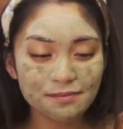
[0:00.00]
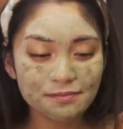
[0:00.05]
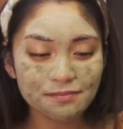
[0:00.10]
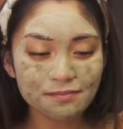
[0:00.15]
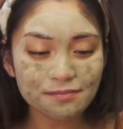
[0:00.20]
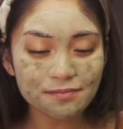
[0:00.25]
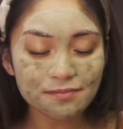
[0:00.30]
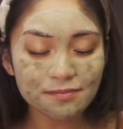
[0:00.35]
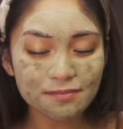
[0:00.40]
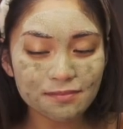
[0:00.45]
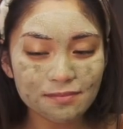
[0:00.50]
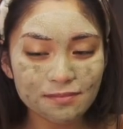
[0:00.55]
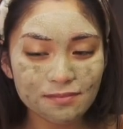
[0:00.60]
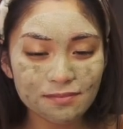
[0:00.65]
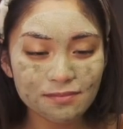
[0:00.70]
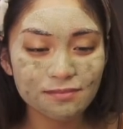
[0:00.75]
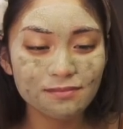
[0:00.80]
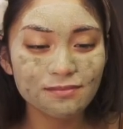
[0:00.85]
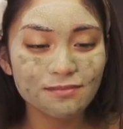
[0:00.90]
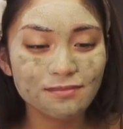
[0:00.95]

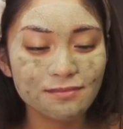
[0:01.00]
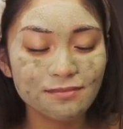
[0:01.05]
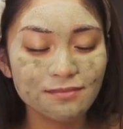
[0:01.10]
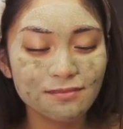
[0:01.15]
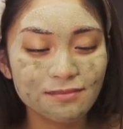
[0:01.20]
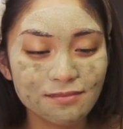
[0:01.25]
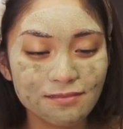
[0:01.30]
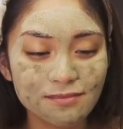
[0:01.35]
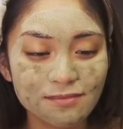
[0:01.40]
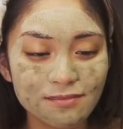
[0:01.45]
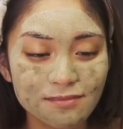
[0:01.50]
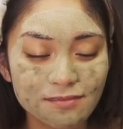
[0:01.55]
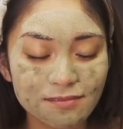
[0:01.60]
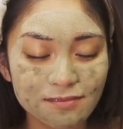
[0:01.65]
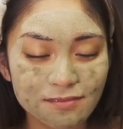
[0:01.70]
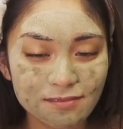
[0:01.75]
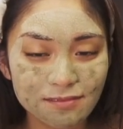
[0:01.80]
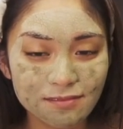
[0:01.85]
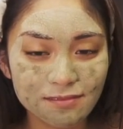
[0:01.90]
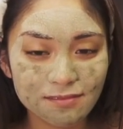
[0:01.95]

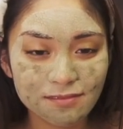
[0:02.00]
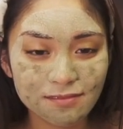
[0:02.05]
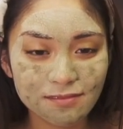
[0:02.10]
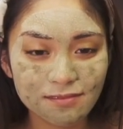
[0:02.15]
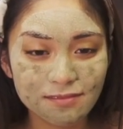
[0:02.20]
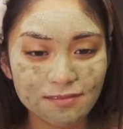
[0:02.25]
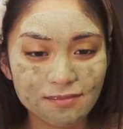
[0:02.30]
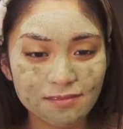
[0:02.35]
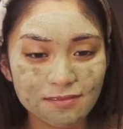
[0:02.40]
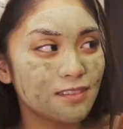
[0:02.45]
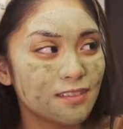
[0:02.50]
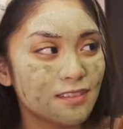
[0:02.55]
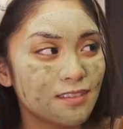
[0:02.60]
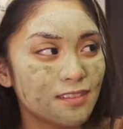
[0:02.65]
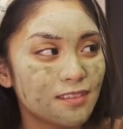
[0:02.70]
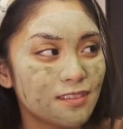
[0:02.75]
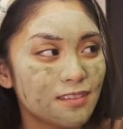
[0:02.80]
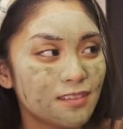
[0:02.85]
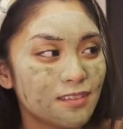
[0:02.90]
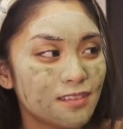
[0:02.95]

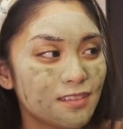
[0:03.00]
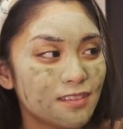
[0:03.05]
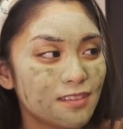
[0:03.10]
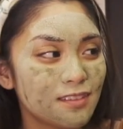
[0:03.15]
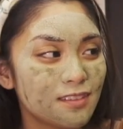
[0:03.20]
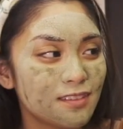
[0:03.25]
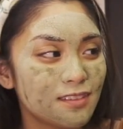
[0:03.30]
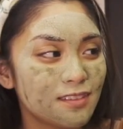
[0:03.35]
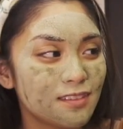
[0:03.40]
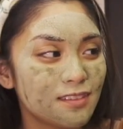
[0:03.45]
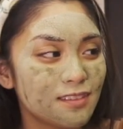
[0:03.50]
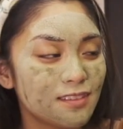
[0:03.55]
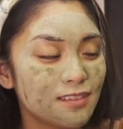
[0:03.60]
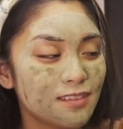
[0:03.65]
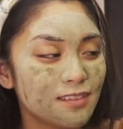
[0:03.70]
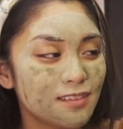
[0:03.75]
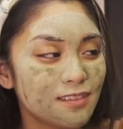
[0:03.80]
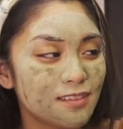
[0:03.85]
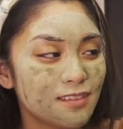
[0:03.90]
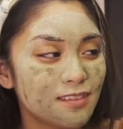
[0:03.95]

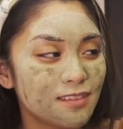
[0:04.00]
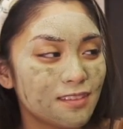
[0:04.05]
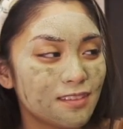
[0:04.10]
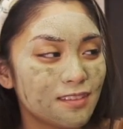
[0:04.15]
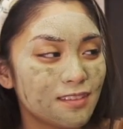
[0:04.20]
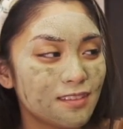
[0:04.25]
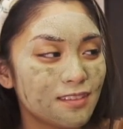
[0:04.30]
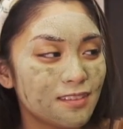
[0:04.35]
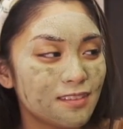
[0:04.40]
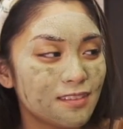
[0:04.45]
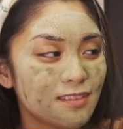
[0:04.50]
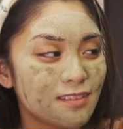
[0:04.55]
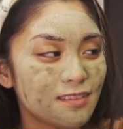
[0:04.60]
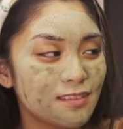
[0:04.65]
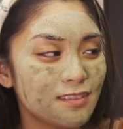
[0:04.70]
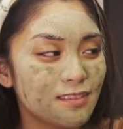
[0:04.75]
The person shown says nothing.